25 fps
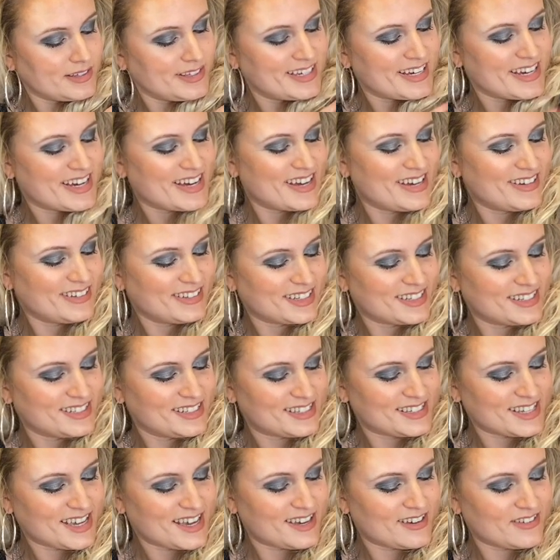Yeah,
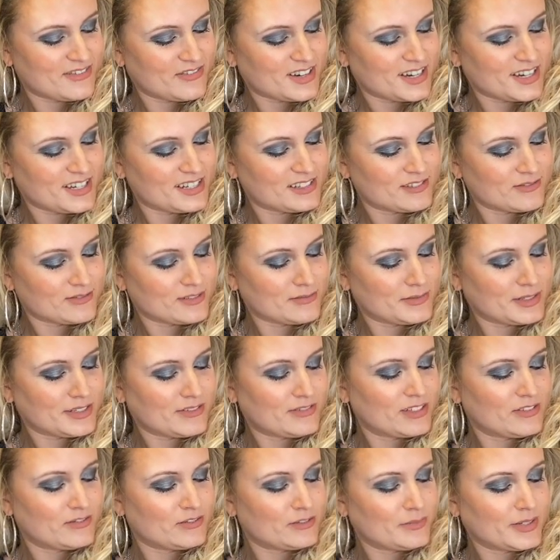because AFI is one of my
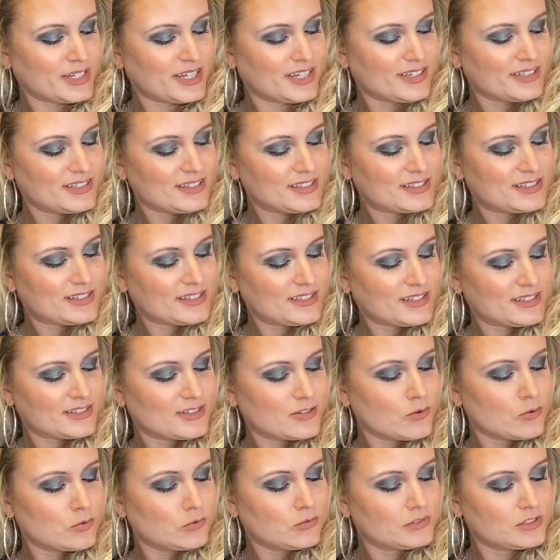favorite bands, like
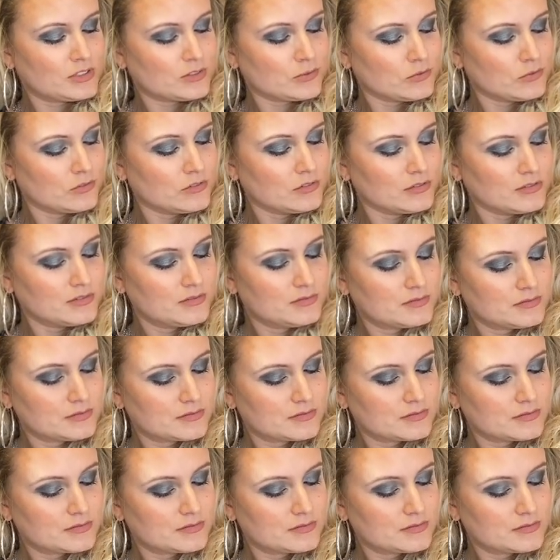the old school.